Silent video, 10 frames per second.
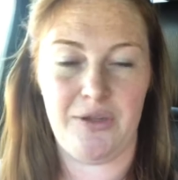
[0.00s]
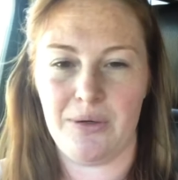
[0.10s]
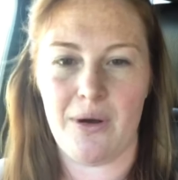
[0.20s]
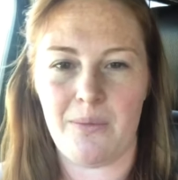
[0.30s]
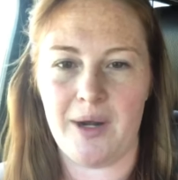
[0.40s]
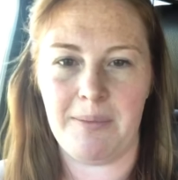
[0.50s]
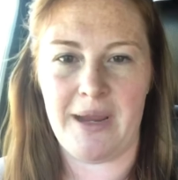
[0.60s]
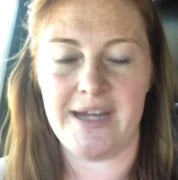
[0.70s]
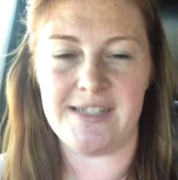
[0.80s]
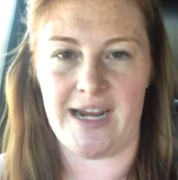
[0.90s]
You don't want to
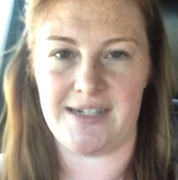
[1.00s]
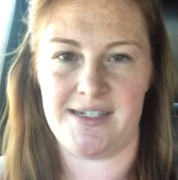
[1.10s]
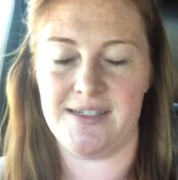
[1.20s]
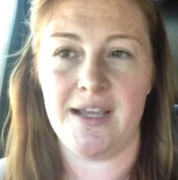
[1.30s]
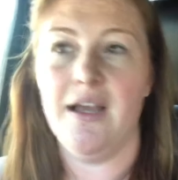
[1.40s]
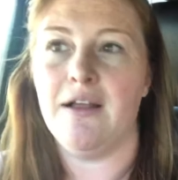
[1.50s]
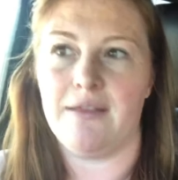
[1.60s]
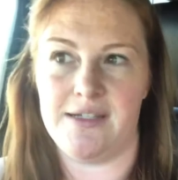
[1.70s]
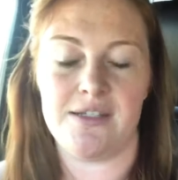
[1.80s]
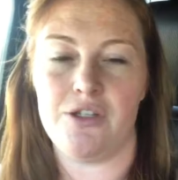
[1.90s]
pay taxes.
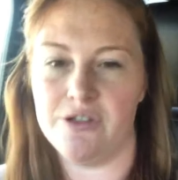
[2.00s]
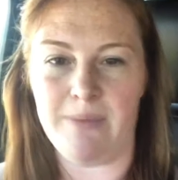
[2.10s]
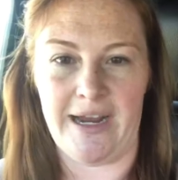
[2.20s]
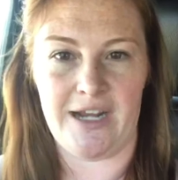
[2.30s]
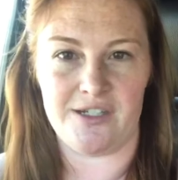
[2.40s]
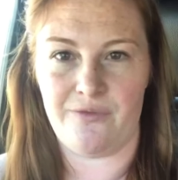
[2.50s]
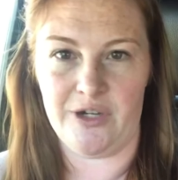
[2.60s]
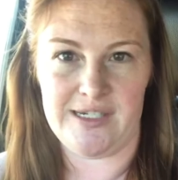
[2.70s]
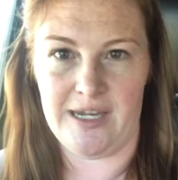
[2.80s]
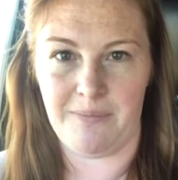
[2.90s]
Let's use my house for
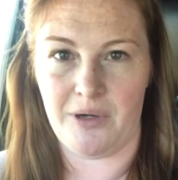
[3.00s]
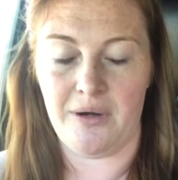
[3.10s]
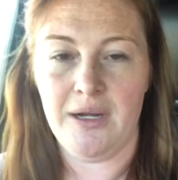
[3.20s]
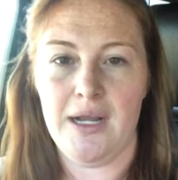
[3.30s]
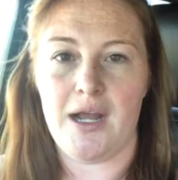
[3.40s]
example.